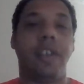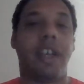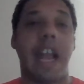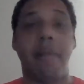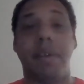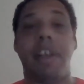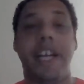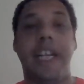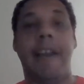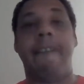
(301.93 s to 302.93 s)
He came in
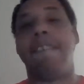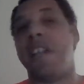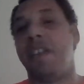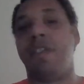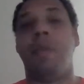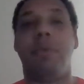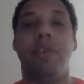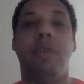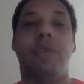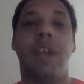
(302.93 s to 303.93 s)
late and still
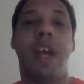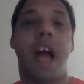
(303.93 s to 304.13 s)
produced.